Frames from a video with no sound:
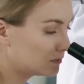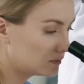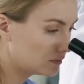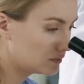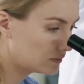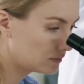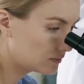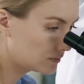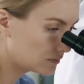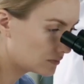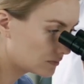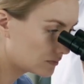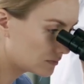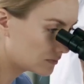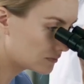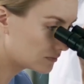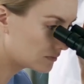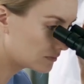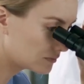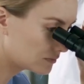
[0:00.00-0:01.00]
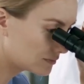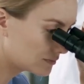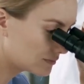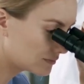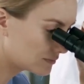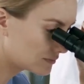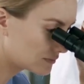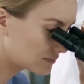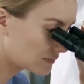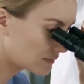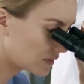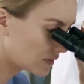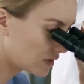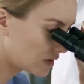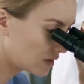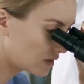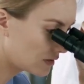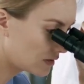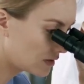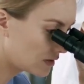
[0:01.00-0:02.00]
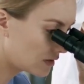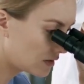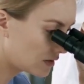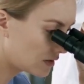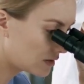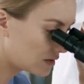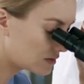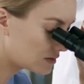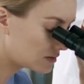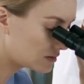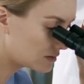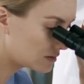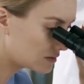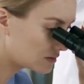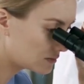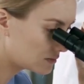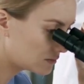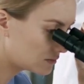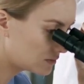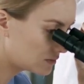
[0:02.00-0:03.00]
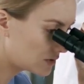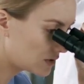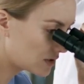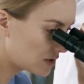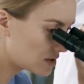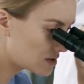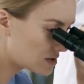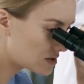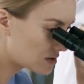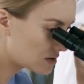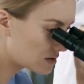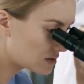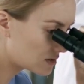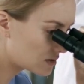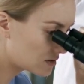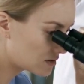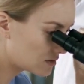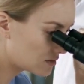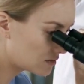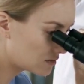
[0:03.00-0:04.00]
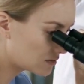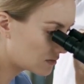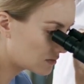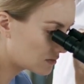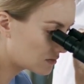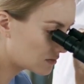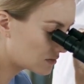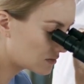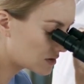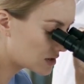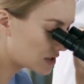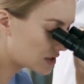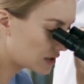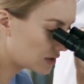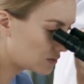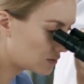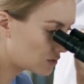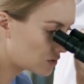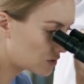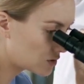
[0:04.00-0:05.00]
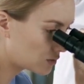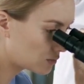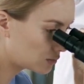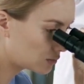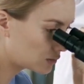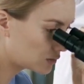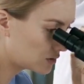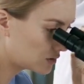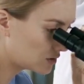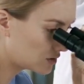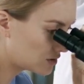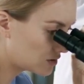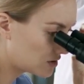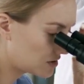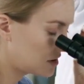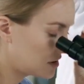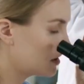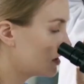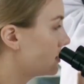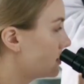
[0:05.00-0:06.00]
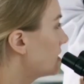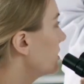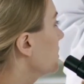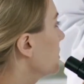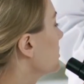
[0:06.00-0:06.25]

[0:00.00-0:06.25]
of smallpox, a far more deadly and widespread virus. As smallpox vaccination efforts